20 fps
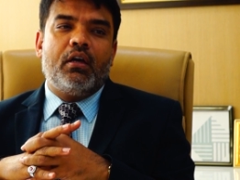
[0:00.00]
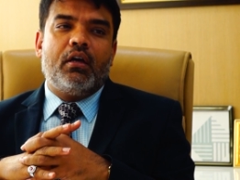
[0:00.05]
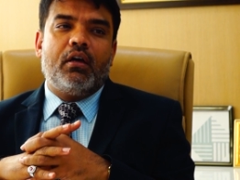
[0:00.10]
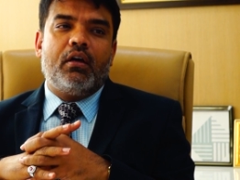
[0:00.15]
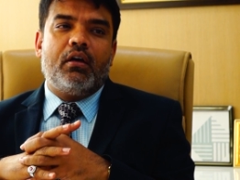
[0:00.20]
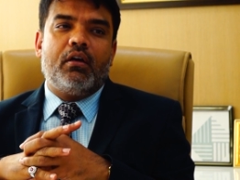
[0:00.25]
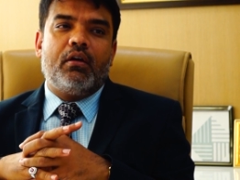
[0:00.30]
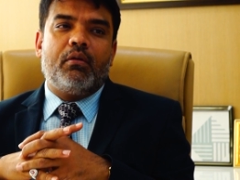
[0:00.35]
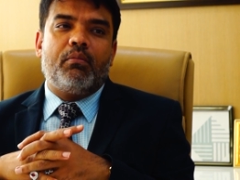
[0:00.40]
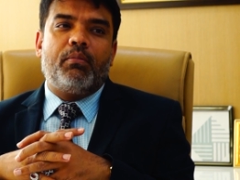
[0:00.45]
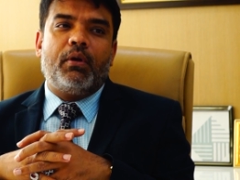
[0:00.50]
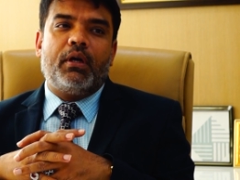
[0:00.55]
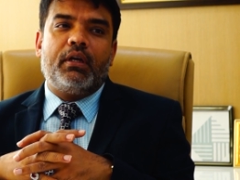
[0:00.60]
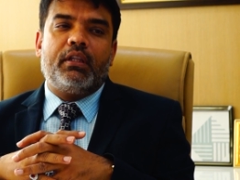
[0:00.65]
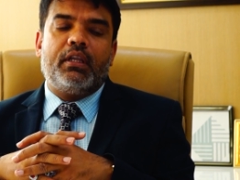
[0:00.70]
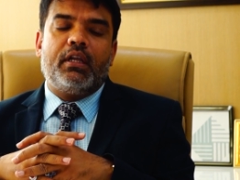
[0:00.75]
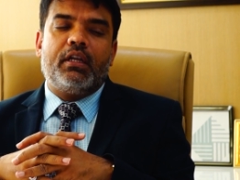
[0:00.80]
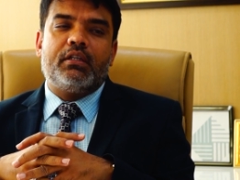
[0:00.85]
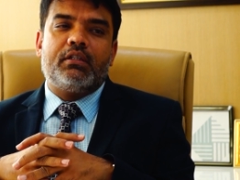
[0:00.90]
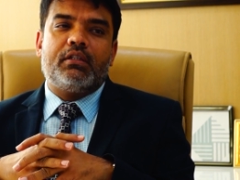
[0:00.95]
uh,
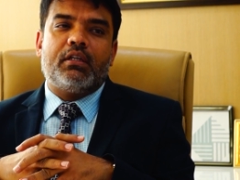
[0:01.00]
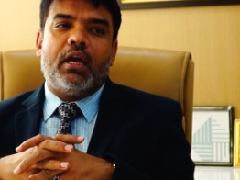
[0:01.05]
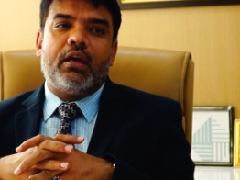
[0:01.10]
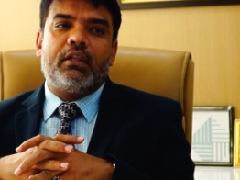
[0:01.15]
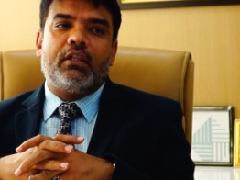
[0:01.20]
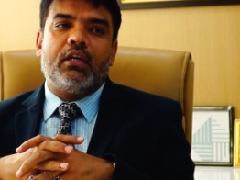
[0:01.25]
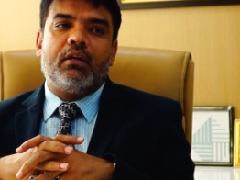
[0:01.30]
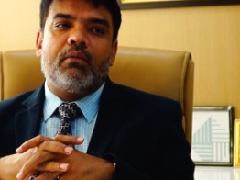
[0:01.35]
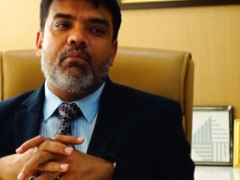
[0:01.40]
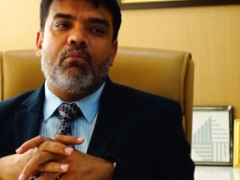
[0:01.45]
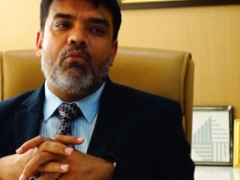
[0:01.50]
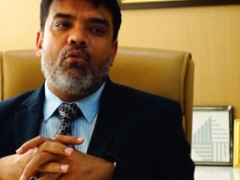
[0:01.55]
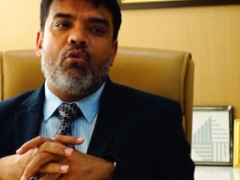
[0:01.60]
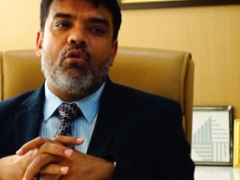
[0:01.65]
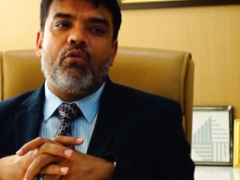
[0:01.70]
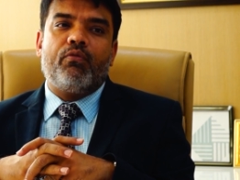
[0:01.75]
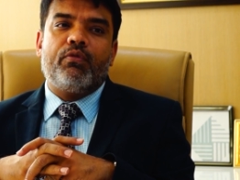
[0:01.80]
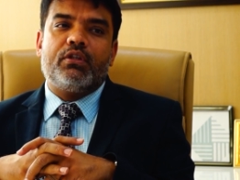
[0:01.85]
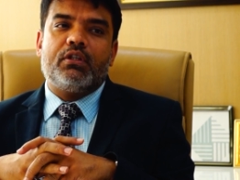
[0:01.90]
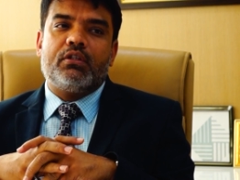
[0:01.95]
but there is i think
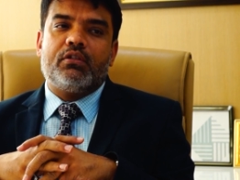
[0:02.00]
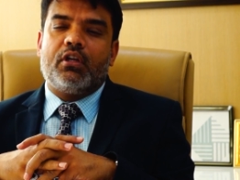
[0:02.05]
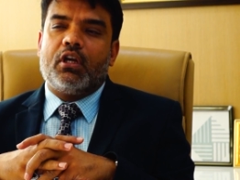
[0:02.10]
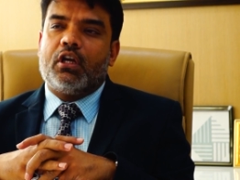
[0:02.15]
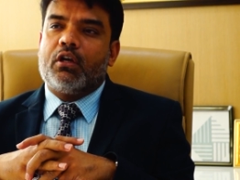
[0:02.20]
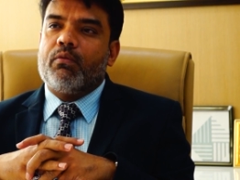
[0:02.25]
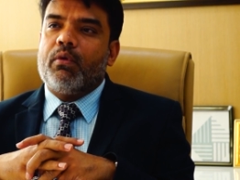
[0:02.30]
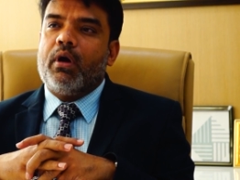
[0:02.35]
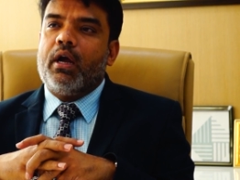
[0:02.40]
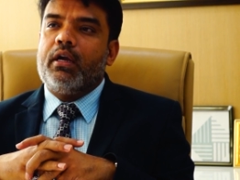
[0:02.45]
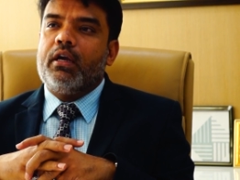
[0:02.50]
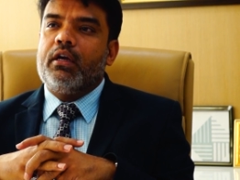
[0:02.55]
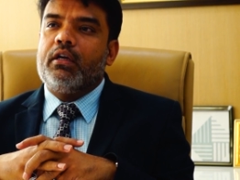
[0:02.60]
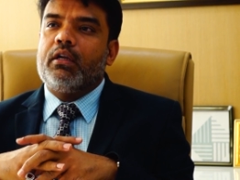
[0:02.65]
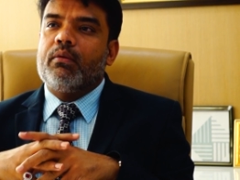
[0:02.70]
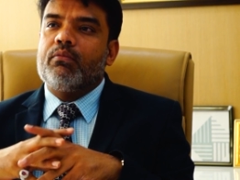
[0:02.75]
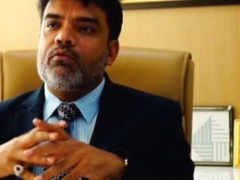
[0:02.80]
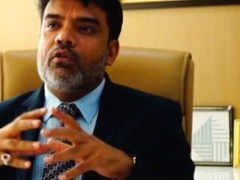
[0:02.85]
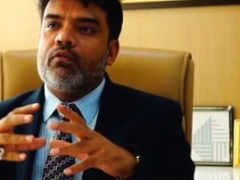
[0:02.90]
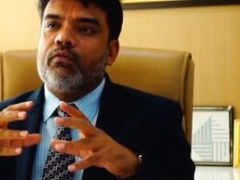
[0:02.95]
more which is required
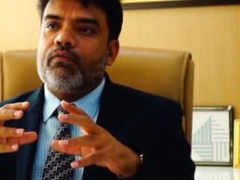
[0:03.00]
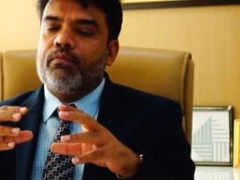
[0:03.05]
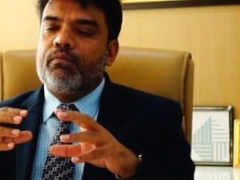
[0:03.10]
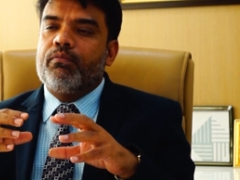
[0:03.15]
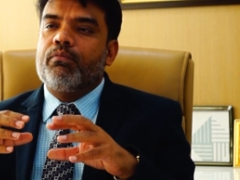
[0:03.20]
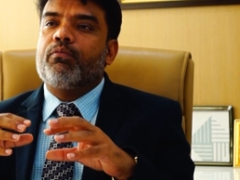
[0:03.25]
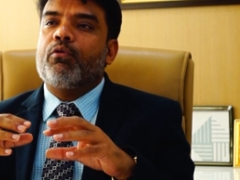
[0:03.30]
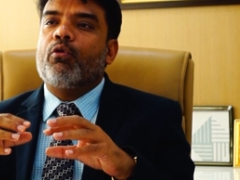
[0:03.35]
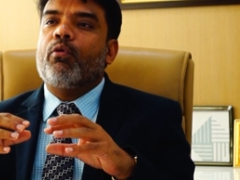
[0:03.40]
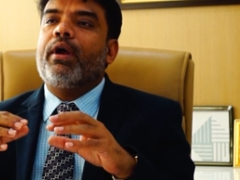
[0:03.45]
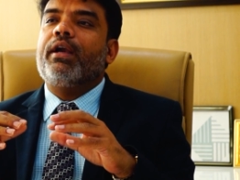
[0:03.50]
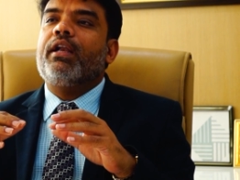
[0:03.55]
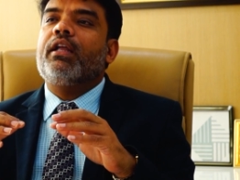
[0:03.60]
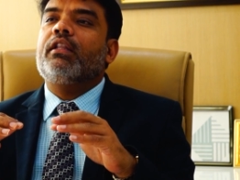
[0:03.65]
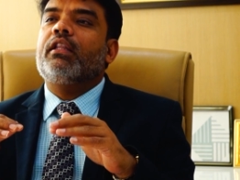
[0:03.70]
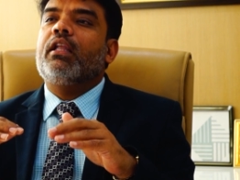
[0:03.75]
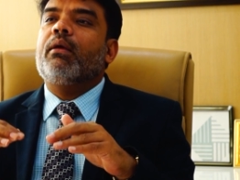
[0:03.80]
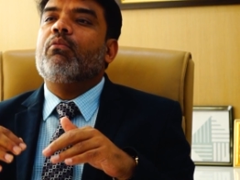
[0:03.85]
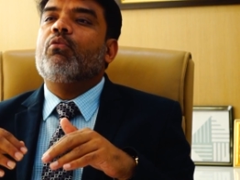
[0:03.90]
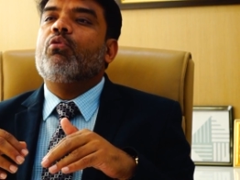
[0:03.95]
in terms of
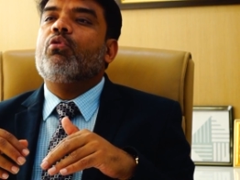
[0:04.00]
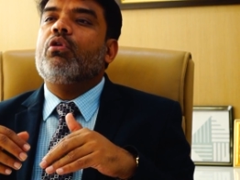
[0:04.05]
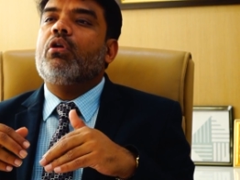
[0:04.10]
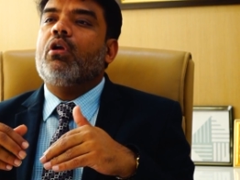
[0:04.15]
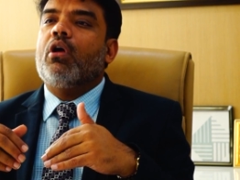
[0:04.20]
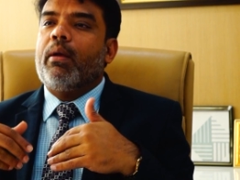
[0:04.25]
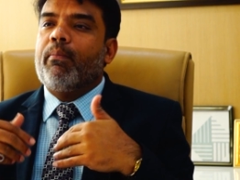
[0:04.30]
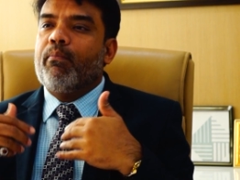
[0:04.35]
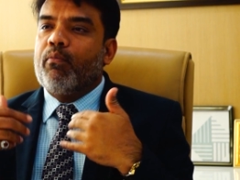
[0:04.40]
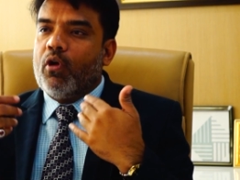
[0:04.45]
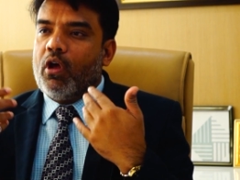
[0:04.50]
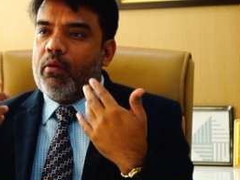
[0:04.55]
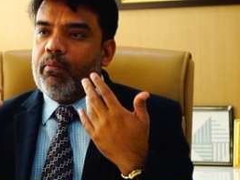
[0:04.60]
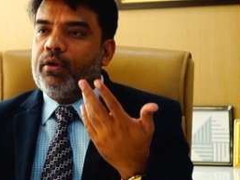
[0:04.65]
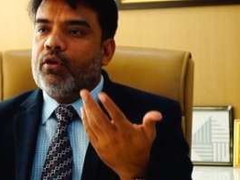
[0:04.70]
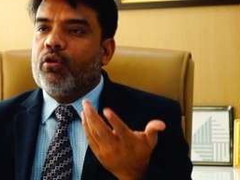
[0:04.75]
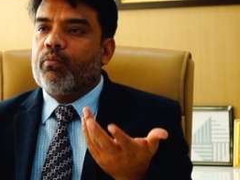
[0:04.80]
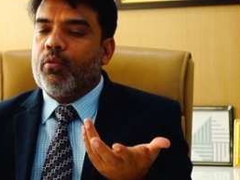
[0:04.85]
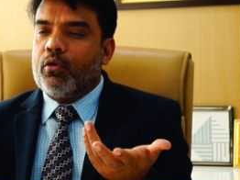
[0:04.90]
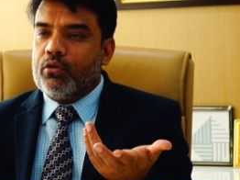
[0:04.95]
providing them good
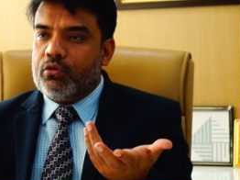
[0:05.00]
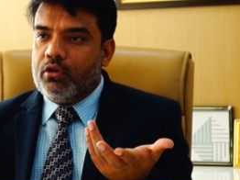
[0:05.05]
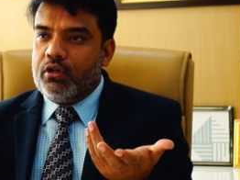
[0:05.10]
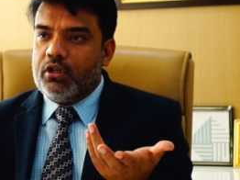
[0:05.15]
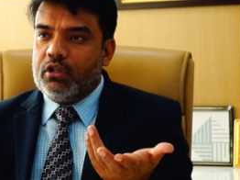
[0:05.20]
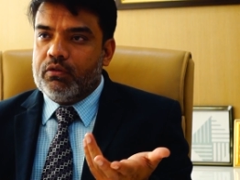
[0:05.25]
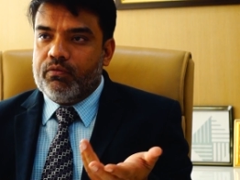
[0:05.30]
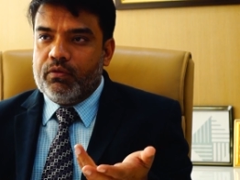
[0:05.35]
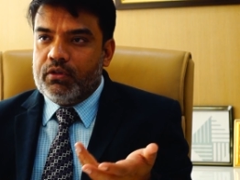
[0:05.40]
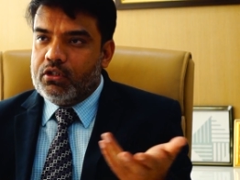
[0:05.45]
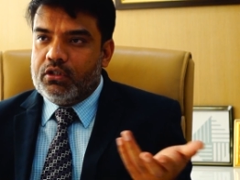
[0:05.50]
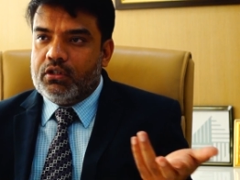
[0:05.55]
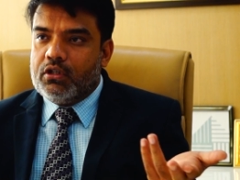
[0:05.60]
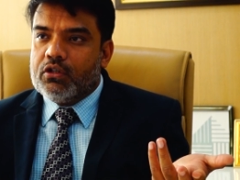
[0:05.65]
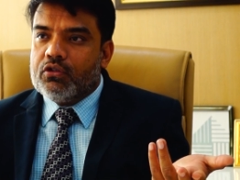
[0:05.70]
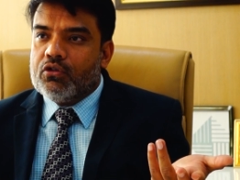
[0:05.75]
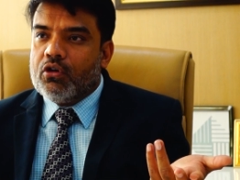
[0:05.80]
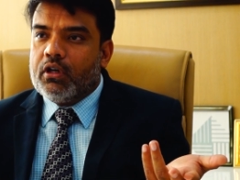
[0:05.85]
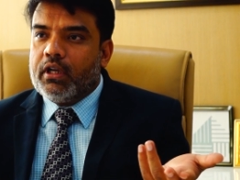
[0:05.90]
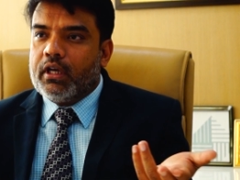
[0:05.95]
employment opportunities which
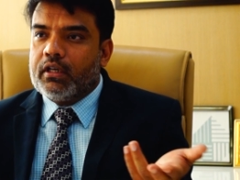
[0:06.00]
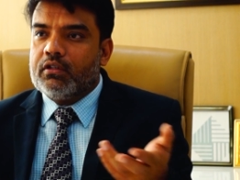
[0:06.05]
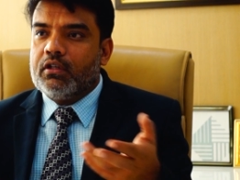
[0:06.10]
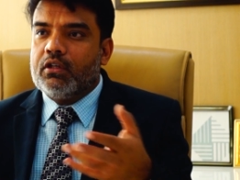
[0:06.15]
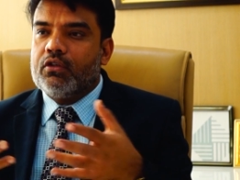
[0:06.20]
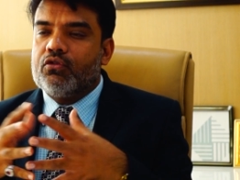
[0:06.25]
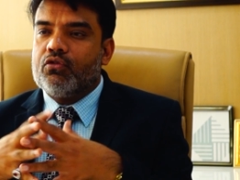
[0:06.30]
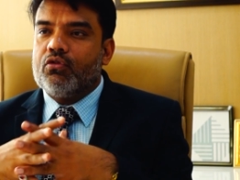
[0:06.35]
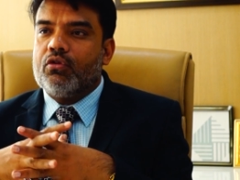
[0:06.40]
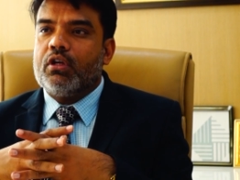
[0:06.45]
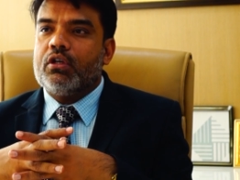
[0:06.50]
does not exist hmm.